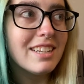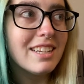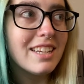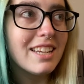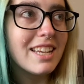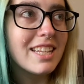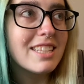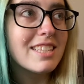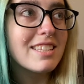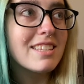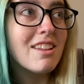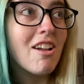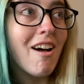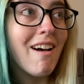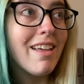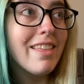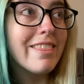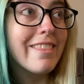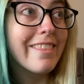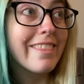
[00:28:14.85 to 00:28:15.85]
it's
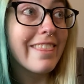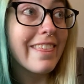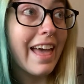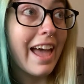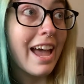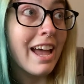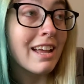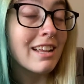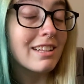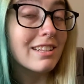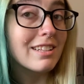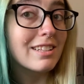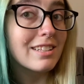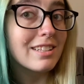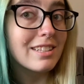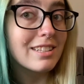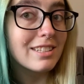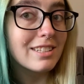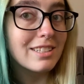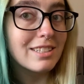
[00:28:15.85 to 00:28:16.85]
not that
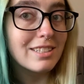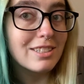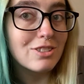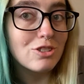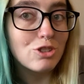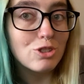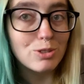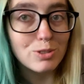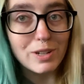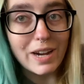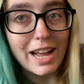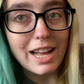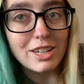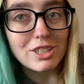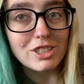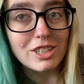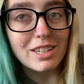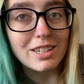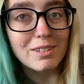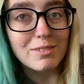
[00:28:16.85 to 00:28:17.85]

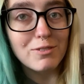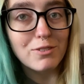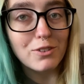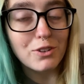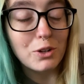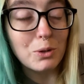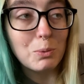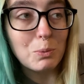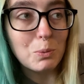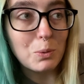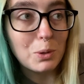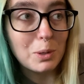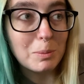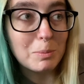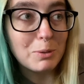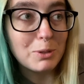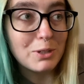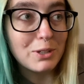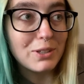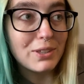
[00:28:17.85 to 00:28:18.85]
tragic for a war book.